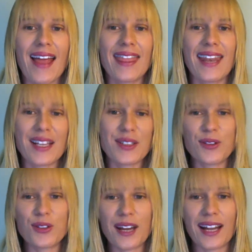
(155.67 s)
The next
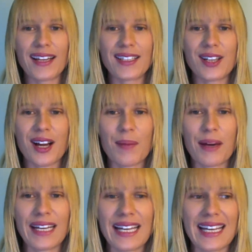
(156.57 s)
nutrient I'd like to talk
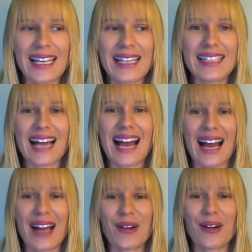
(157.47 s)
about is
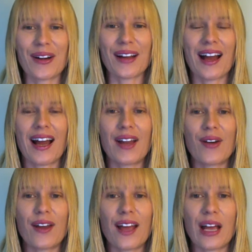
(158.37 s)
iron.
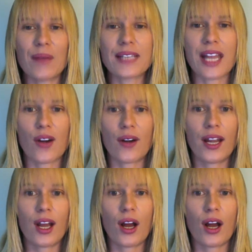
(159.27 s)
Iron helps carry